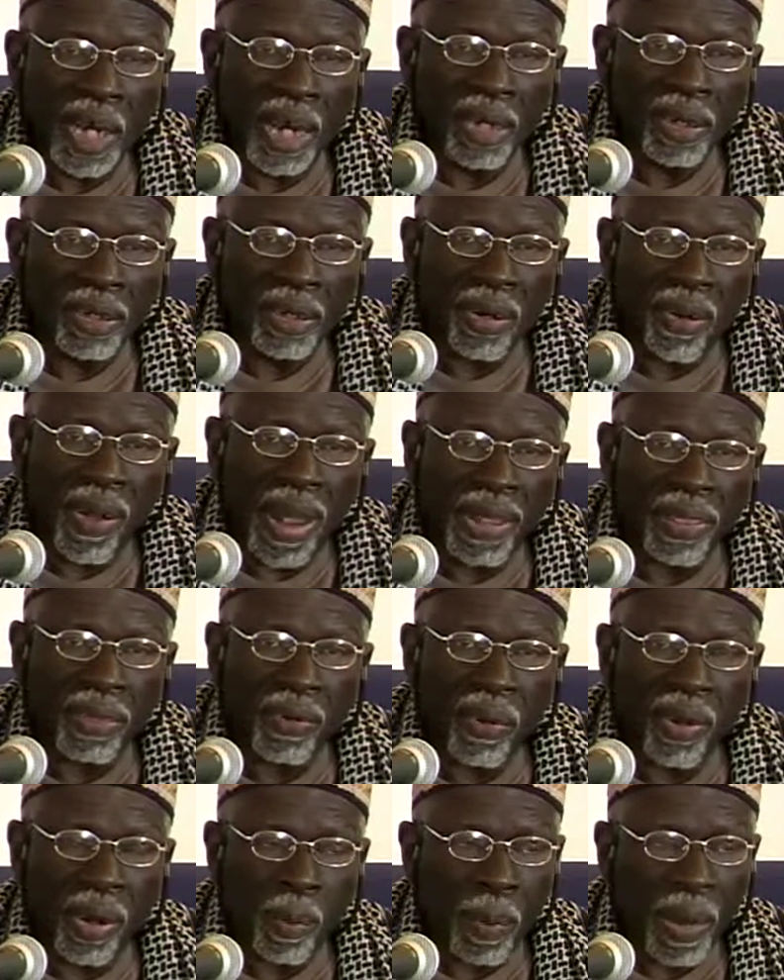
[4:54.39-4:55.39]
So I
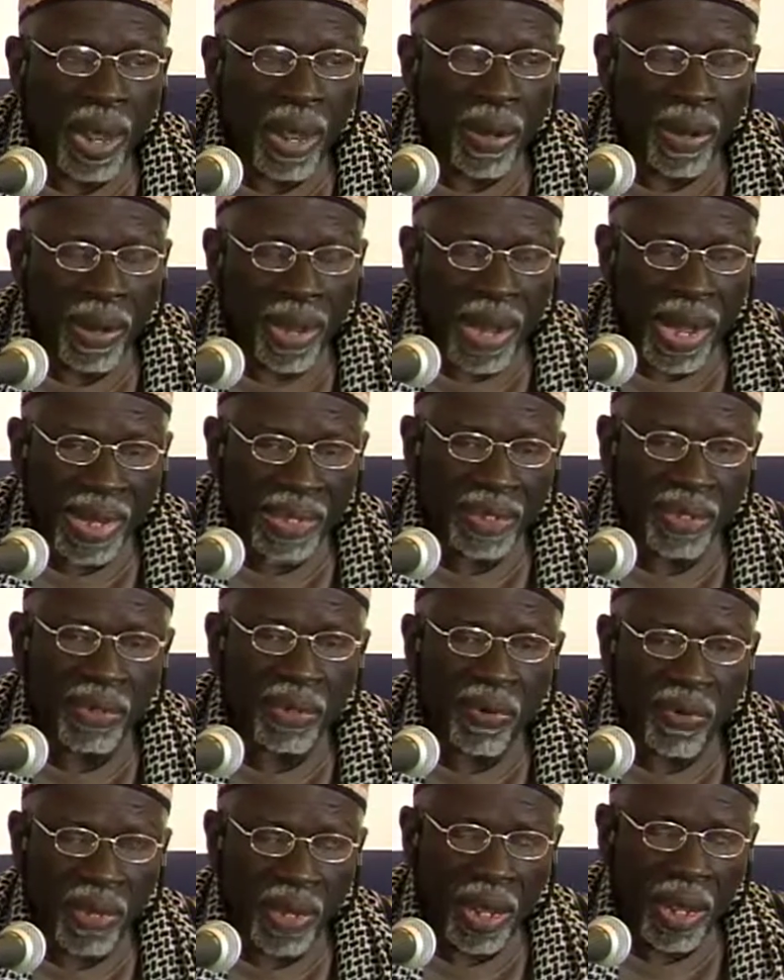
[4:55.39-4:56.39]
thought about it, and I said,
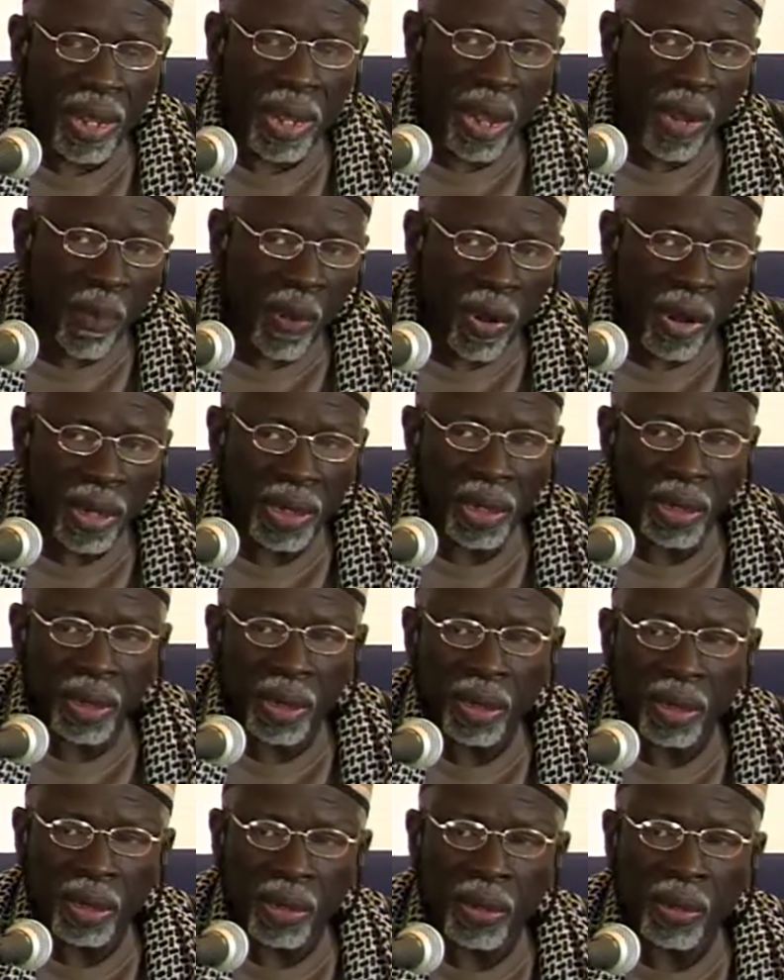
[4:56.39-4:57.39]
oh yeah, come
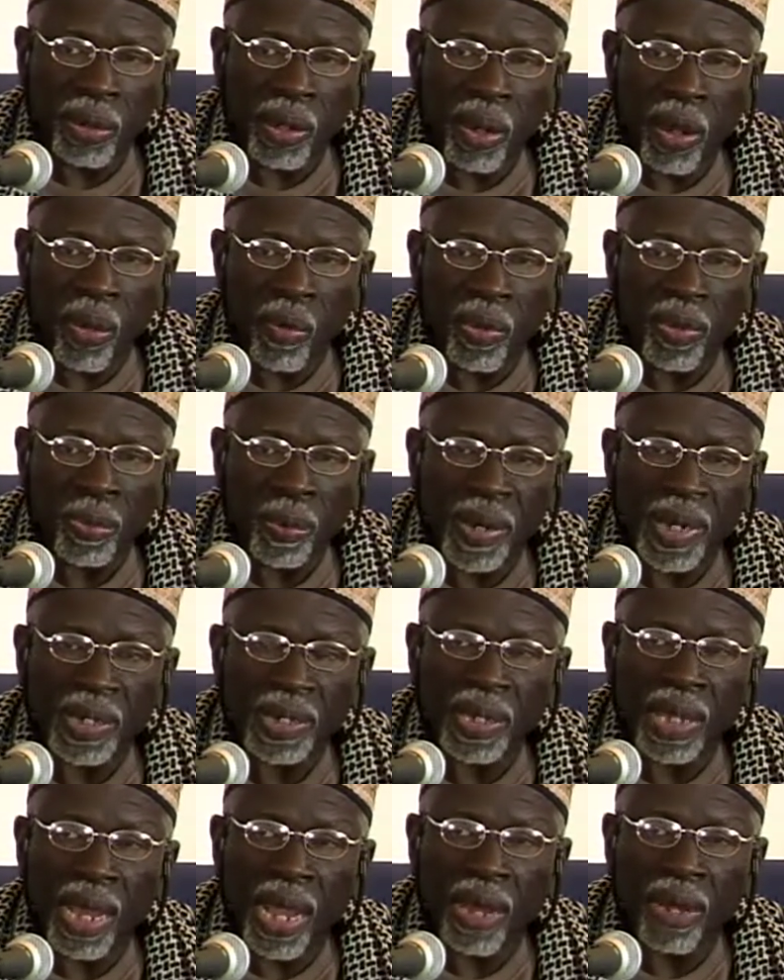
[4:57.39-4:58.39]
on, go with me.
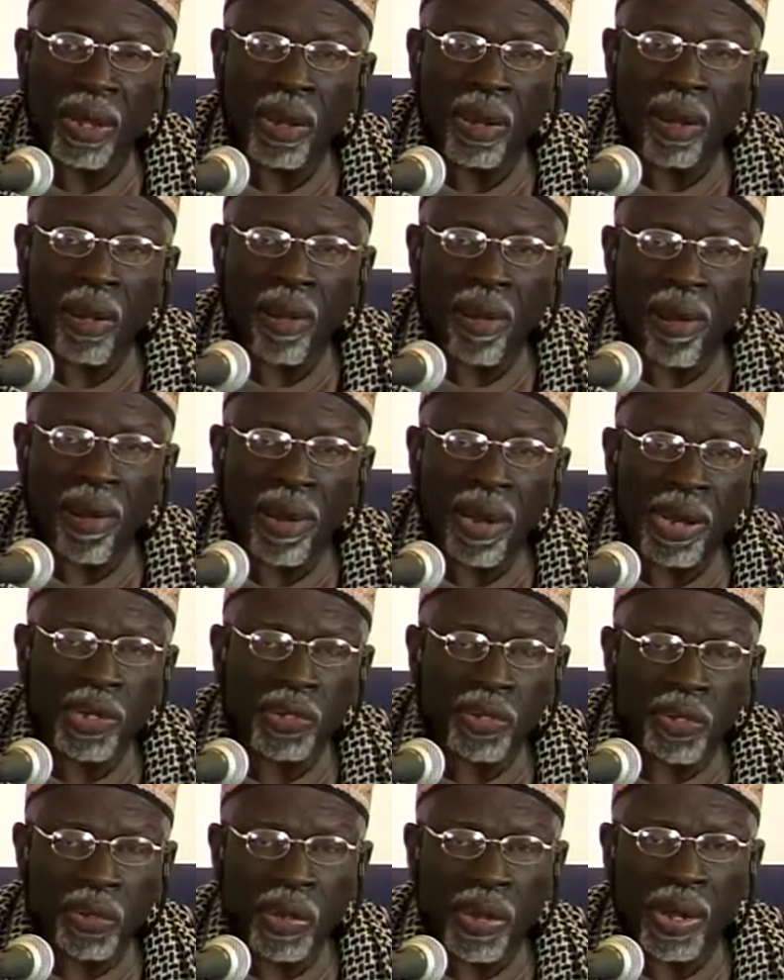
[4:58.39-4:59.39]
She got in the car, and I
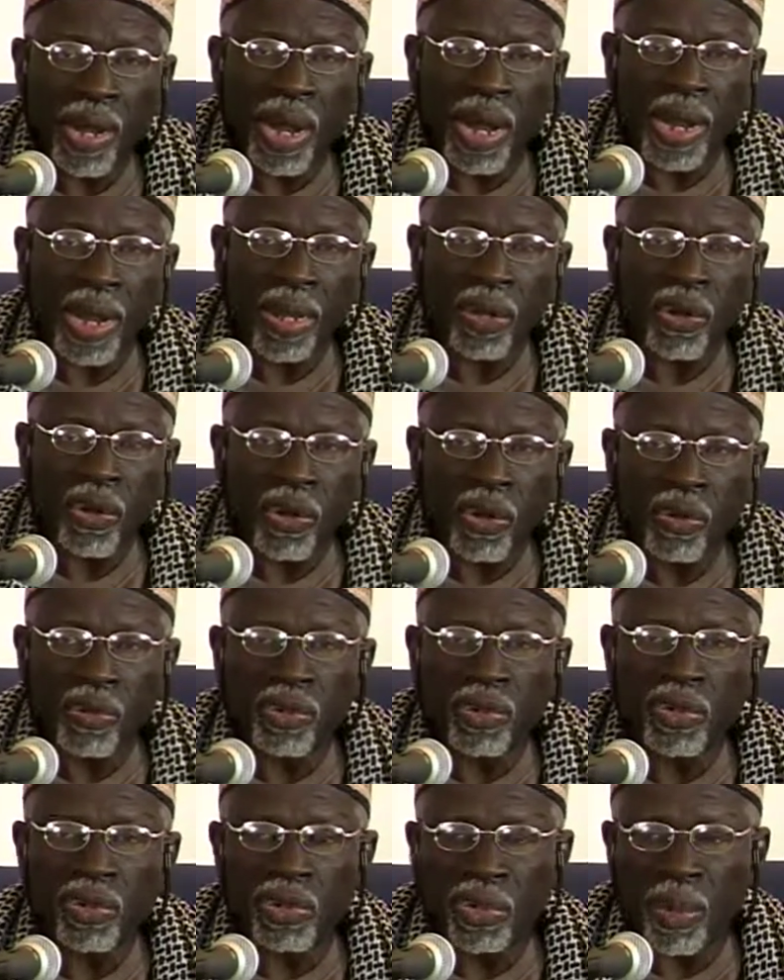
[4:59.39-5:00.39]
took her and I
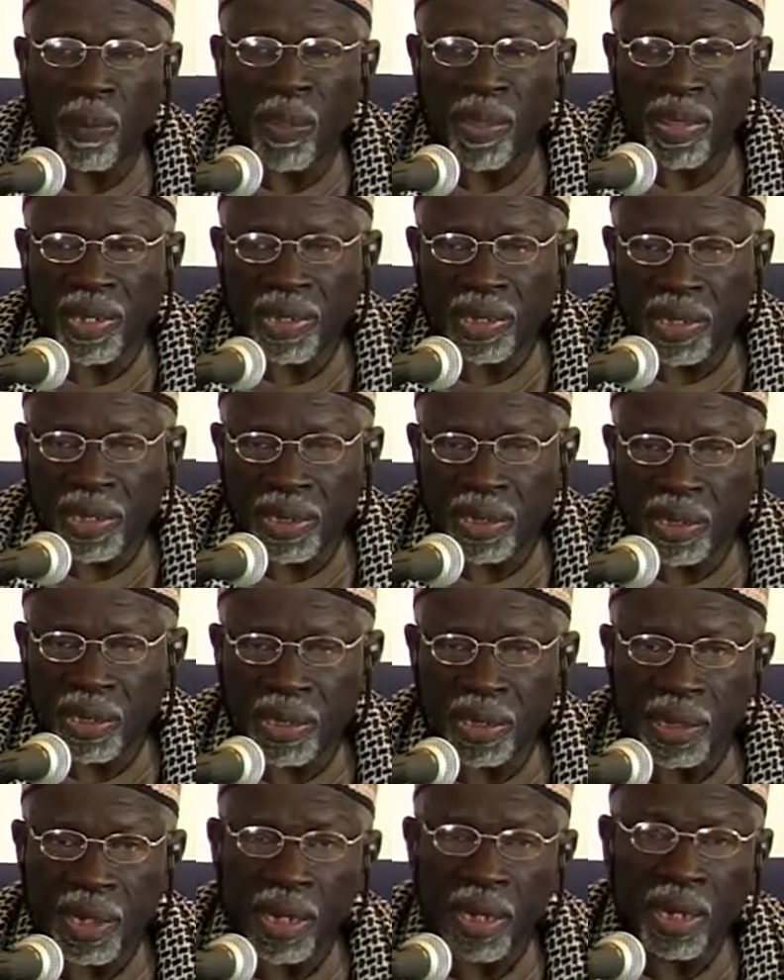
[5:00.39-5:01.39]
introduced her to some of the
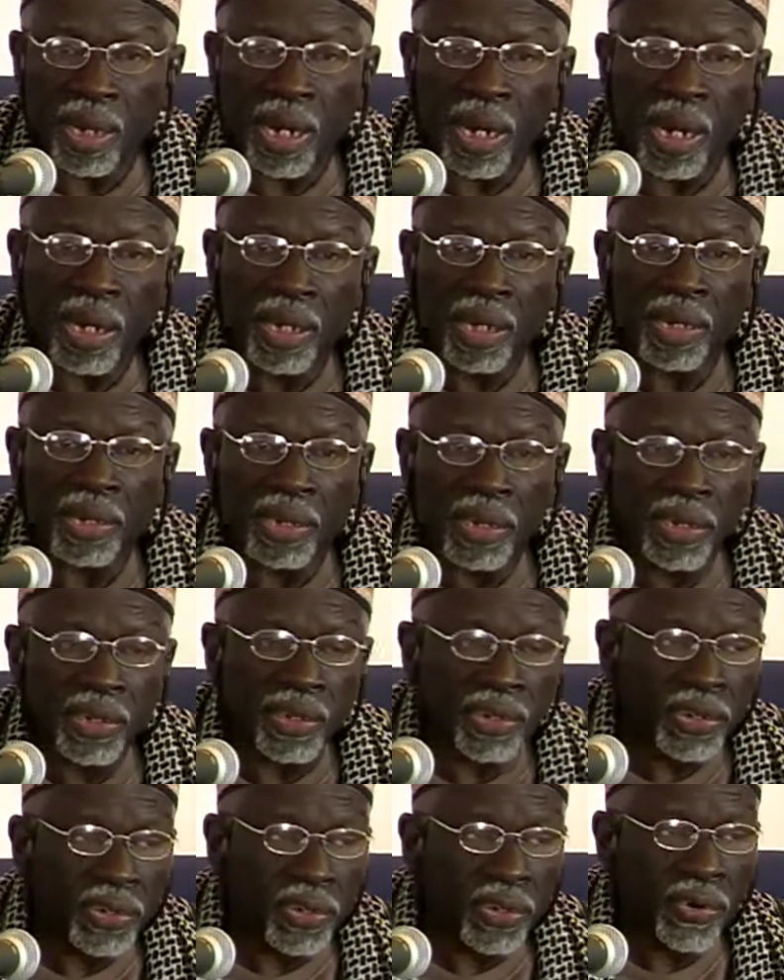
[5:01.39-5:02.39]
sisters, and the
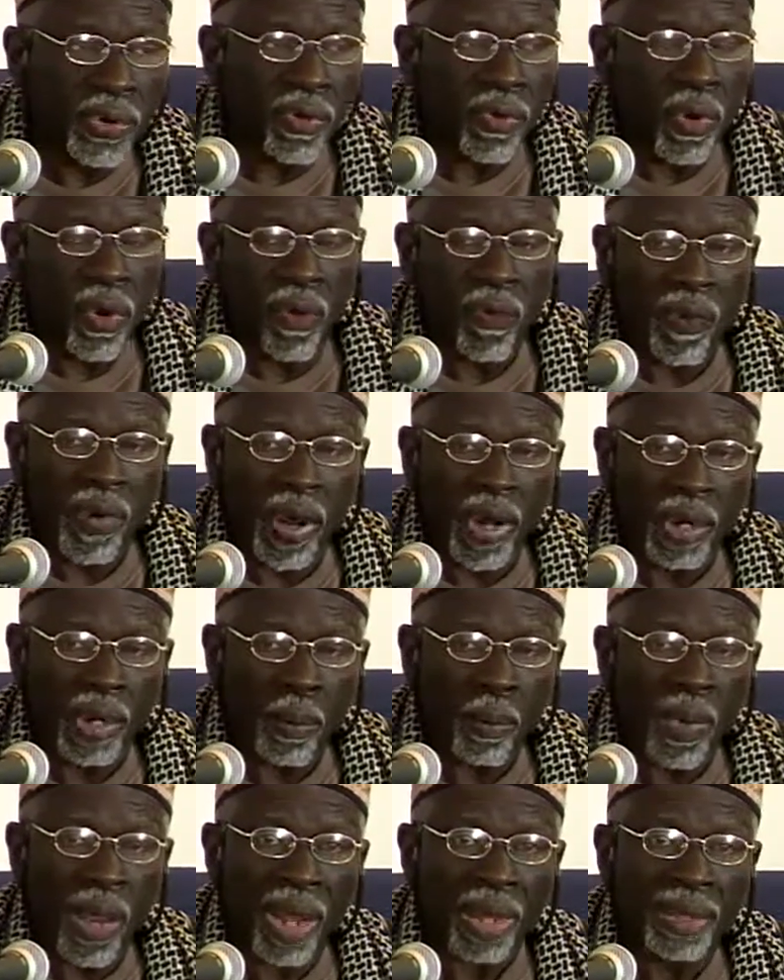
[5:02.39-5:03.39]
sisters took her over at the
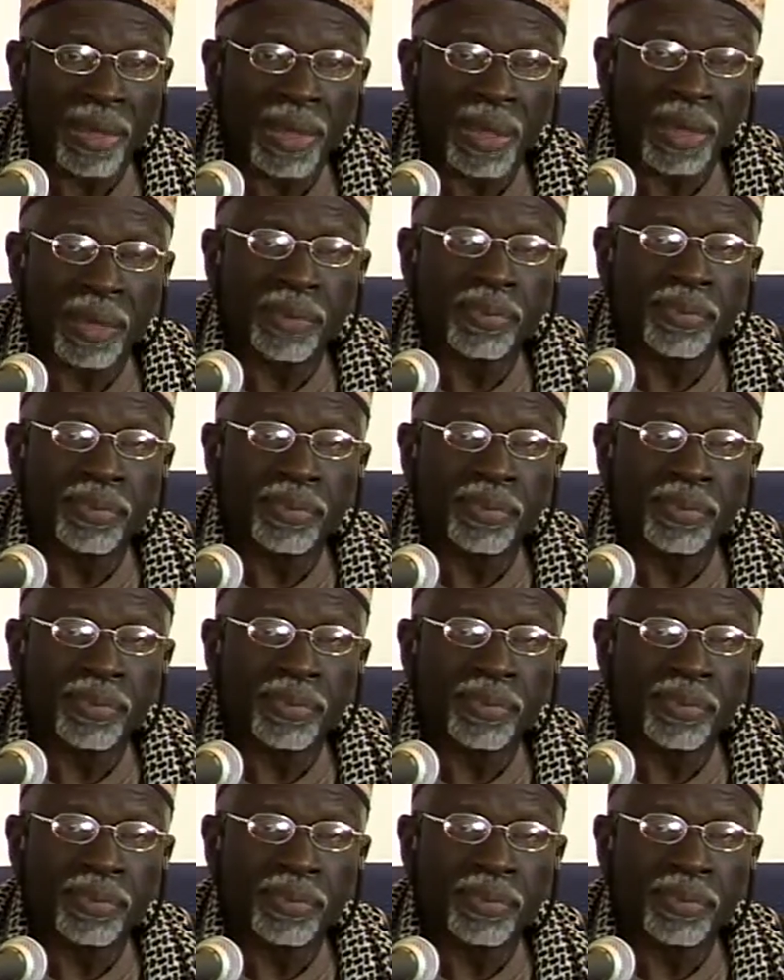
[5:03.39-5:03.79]
masjid.